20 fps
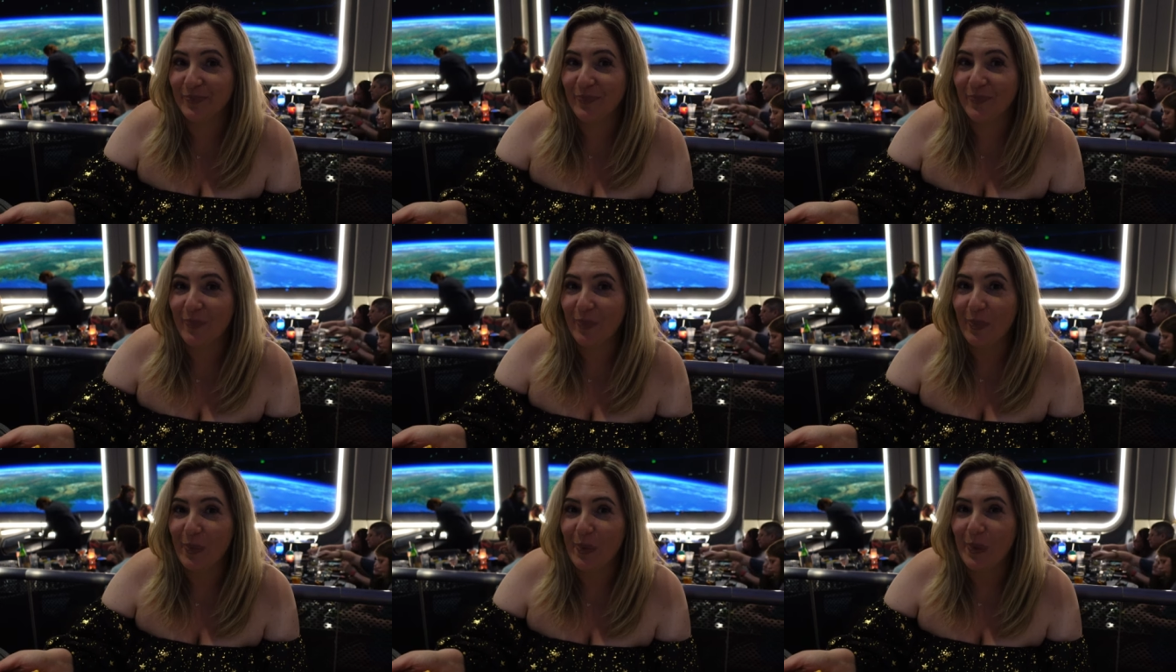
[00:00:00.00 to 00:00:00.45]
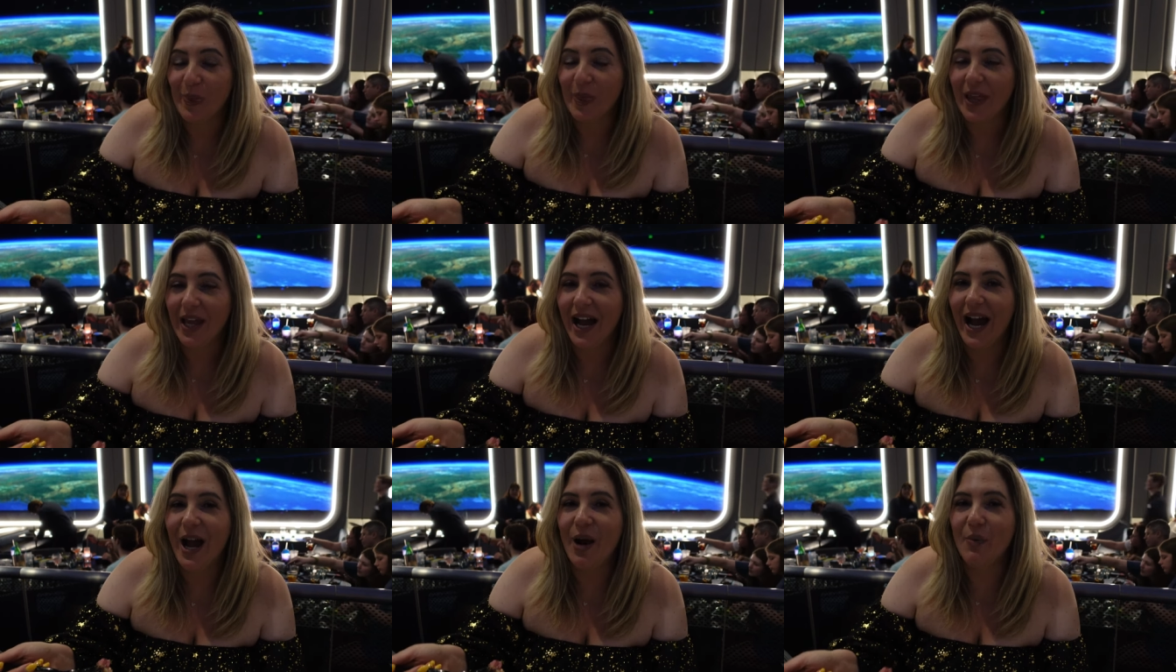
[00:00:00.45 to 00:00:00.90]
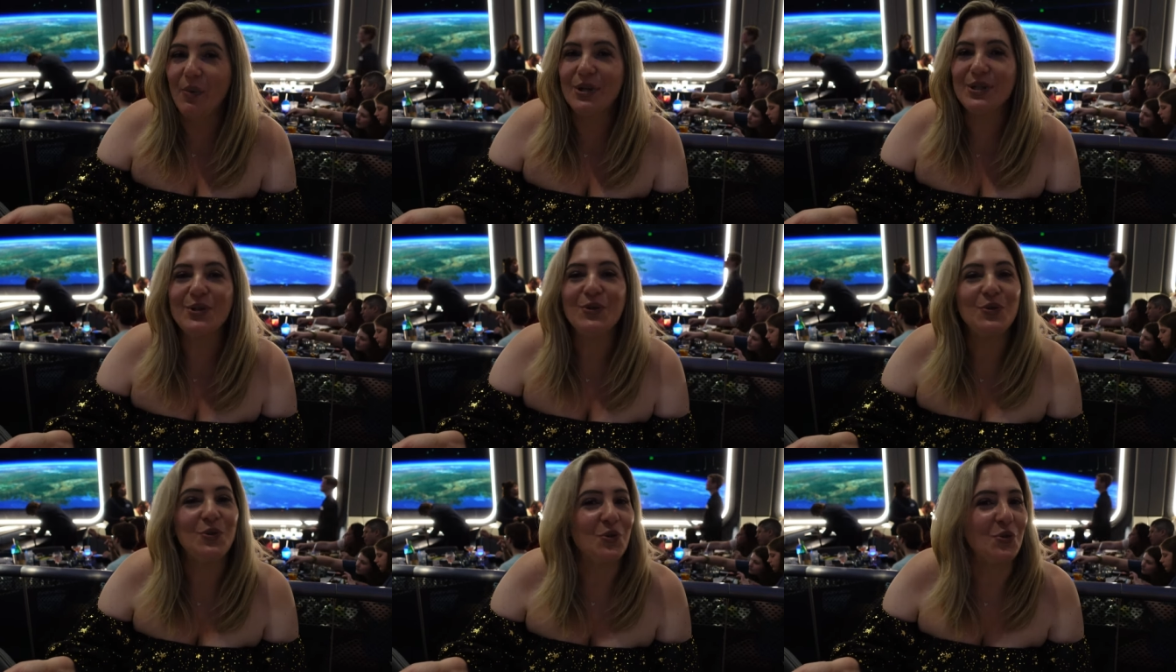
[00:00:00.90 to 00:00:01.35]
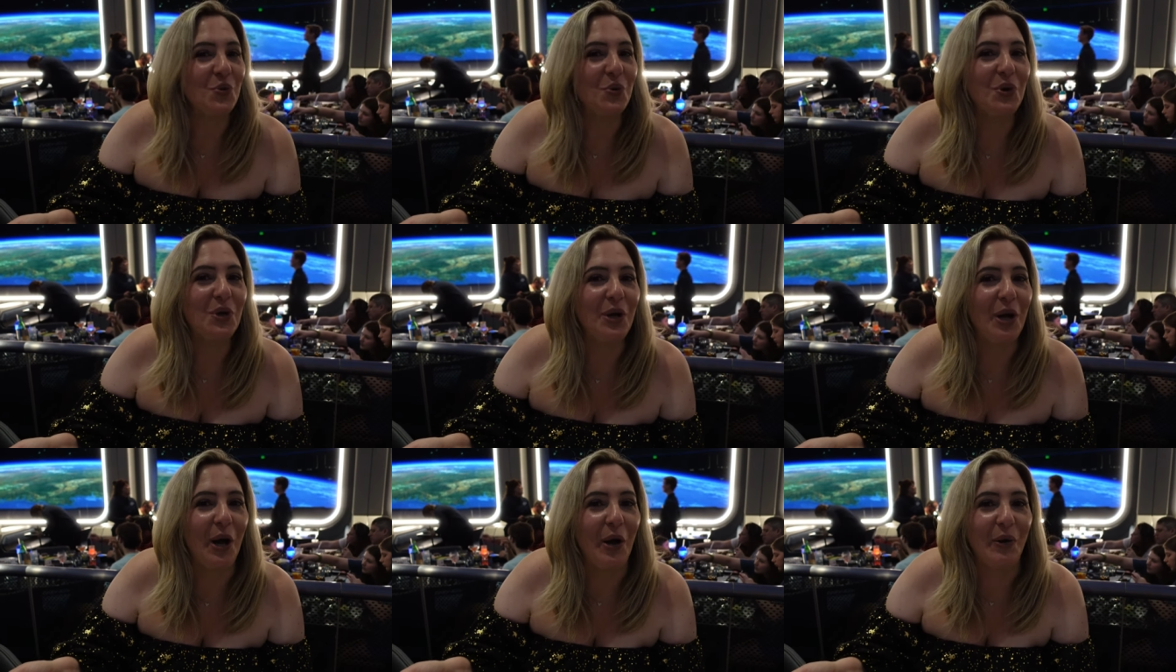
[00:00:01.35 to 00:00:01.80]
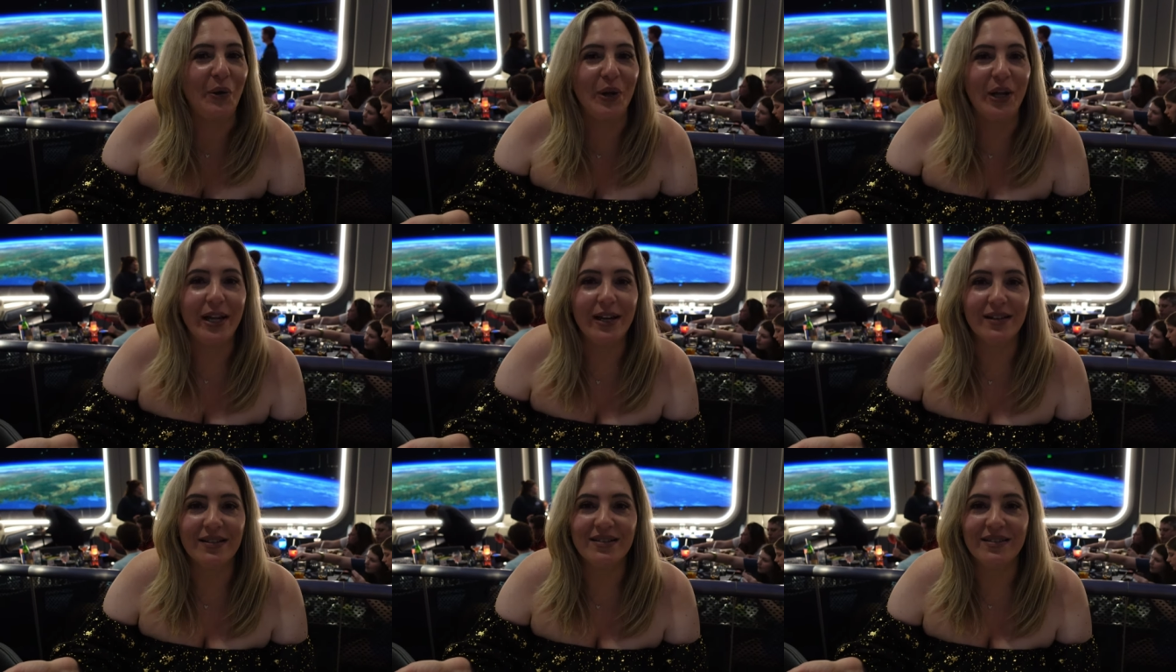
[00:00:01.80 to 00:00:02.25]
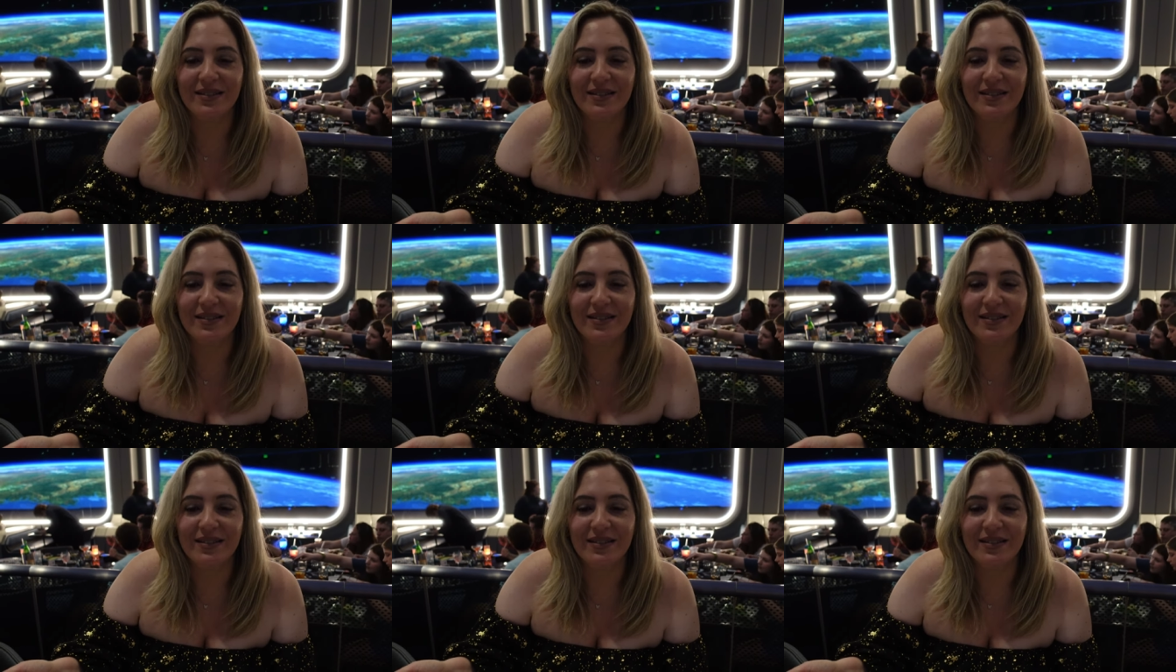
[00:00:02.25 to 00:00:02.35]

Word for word: That's good. I wasn't sure how, like,